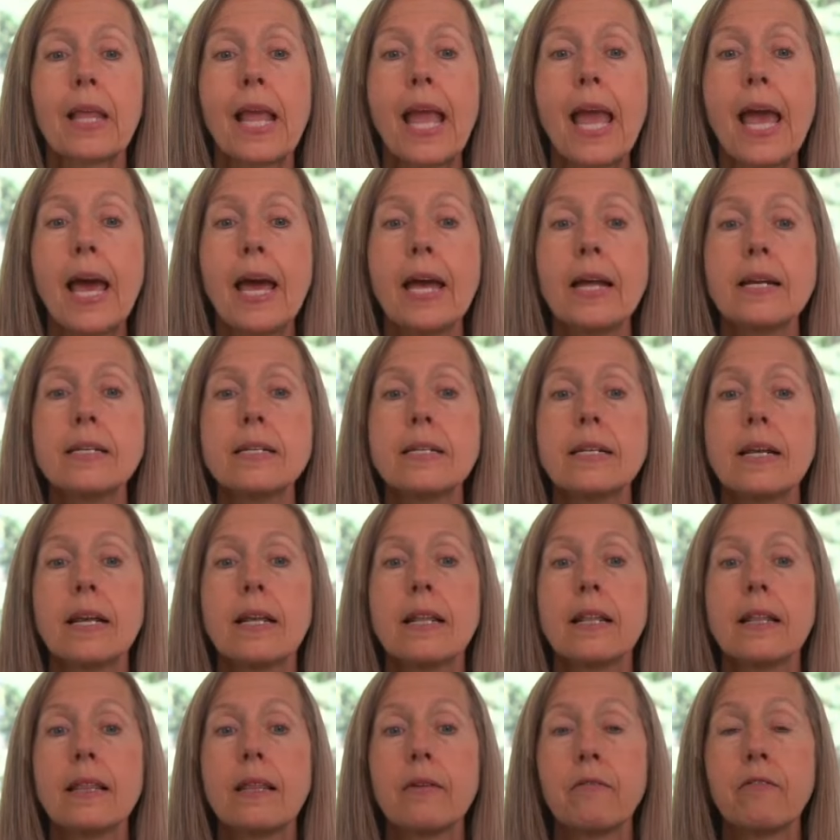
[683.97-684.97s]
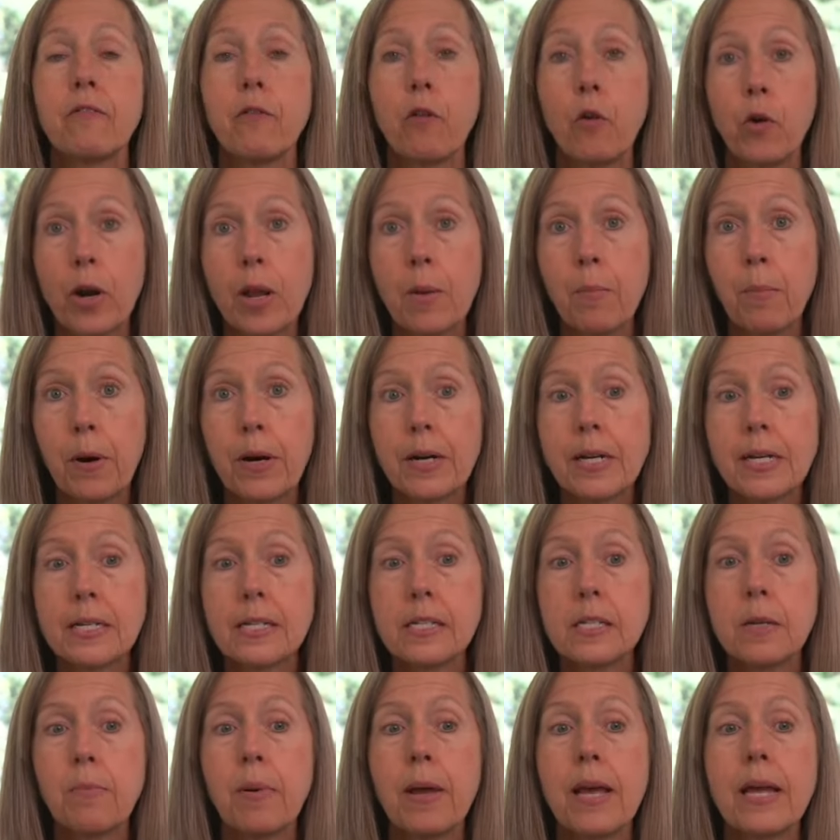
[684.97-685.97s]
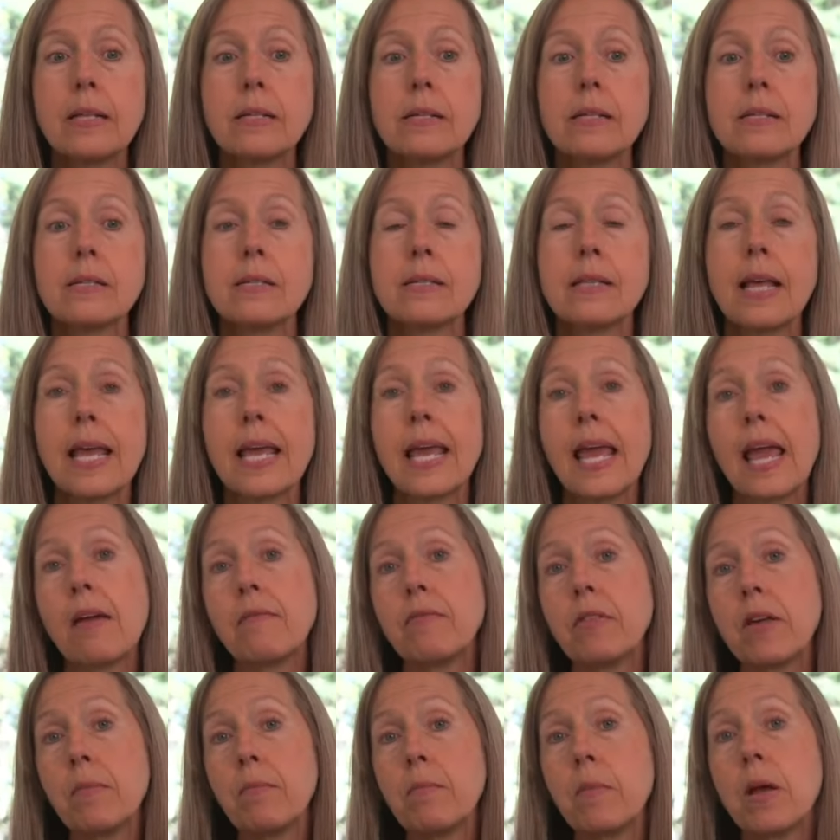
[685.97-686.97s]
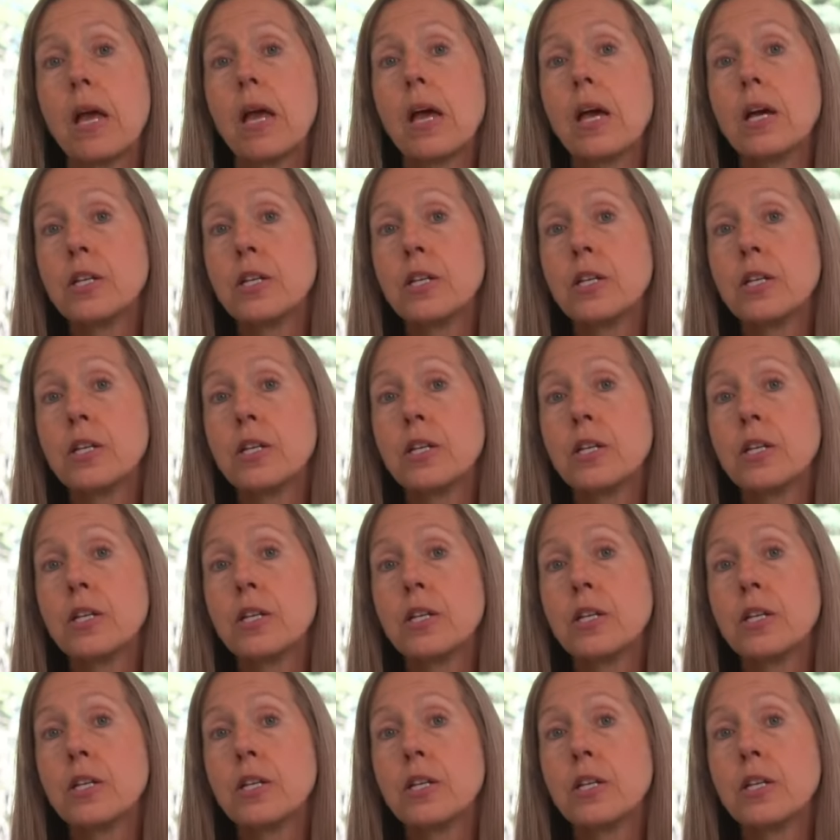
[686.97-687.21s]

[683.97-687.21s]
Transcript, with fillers: And 40 participants, they gave them